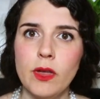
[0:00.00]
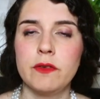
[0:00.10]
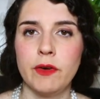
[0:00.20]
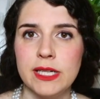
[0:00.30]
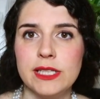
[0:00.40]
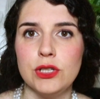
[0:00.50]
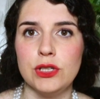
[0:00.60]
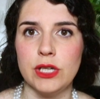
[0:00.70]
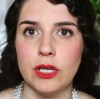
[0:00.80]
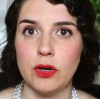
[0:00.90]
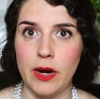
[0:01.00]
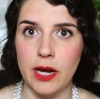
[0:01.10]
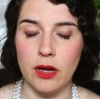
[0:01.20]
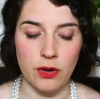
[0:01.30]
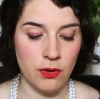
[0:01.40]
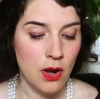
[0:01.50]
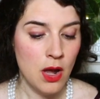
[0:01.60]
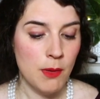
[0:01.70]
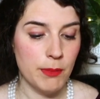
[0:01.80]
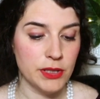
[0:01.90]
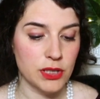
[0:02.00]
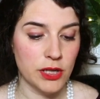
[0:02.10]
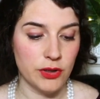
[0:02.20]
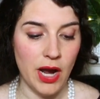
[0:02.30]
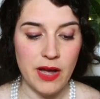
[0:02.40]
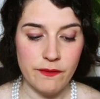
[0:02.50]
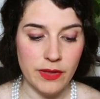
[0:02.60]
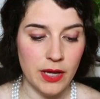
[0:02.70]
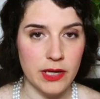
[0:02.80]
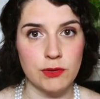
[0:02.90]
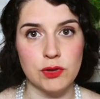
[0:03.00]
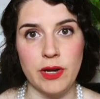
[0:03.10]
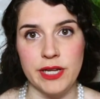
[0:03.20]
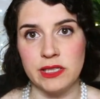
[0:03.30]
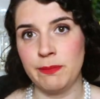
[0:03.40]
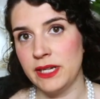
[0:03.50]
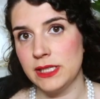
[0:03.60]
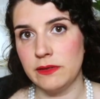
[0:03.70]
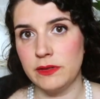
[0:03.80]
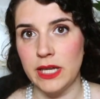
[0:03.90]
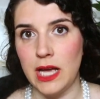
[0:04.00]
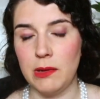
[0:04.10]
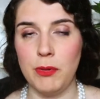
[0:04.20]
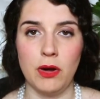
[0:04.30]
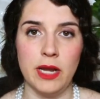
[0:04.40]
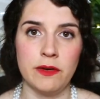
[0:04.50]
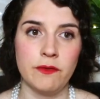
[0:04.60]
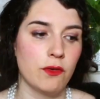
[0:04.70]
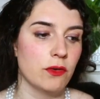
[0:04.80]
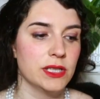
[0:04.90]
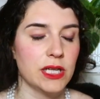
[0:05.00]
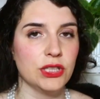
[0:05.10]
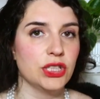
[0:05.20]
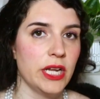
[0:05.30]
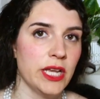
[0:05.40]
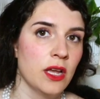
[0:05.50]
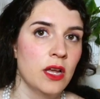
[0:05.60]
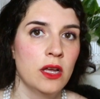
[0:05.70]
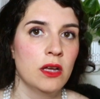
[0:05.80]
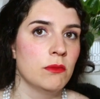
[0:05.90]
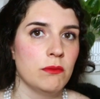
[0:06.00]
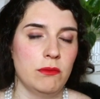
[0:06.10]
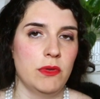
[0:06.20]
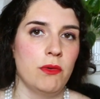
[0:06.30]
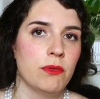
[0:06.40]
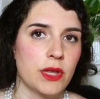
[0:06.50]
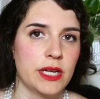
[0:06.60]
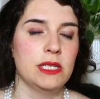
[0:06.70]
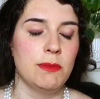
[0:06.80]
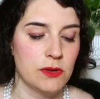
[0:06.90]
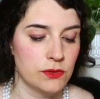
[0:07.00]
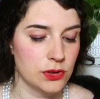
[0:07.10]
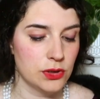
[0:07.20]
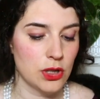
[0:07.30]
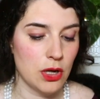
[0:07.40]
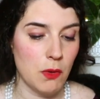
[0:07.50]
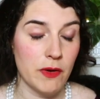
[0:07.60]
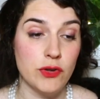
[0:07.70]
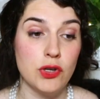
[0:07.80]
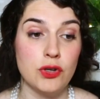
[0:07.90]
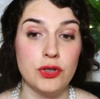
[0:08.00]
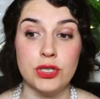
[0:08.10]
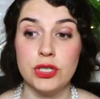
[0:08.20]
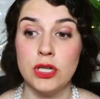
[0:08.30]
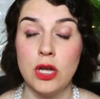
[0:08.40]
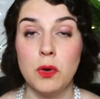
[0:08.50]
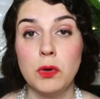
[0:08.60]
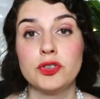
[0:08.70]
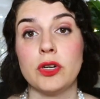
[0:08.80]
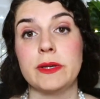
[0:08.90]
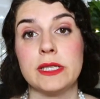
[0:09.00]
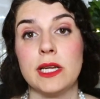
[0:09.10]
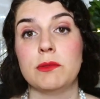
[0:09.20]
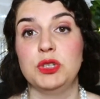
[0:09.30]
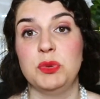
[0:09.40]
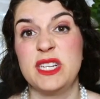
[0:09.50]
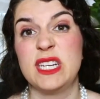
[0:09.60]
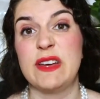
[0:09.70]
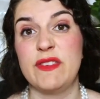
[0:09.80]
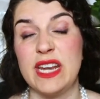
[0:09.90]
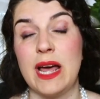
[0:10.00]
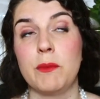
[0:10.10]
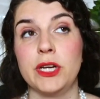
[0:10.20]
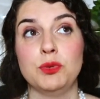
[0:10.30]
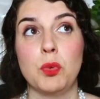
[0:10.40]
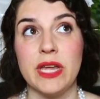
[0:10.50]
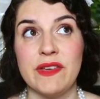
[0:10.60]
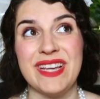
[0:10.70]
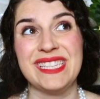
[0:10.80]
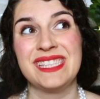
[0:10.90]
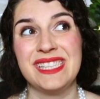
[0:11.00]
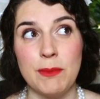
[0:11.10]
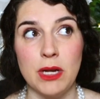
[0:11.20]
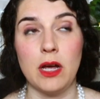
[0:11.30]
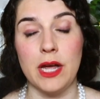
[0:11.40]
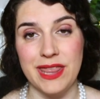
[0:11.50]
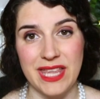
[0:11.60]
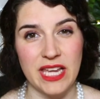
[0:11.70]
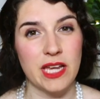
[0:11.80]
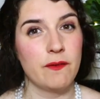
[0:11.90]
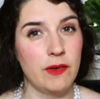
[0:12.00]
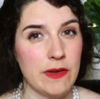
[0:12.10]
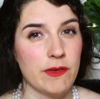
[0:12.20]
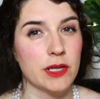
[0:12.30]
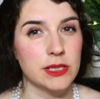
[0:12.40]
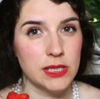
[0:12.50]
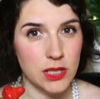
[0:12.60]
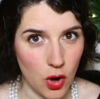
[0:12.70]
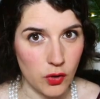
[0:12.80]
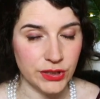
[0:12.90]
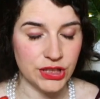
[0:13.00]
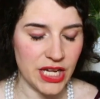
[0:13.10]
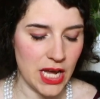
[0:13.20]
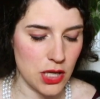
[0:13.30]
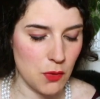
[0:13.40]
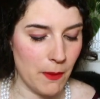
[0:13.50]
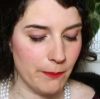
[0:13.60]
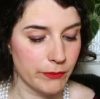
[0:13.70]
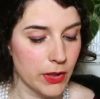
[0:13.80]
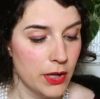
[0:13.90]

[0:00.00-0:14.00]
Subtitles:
advises using Curacao, but I don't have that and it was really expensive to get a bottle in for essentially, you know, 30 mils. So I've used Cointreau instead, which we did have in, and which will give a similar, I think, flavour because it's the orangey hit you want.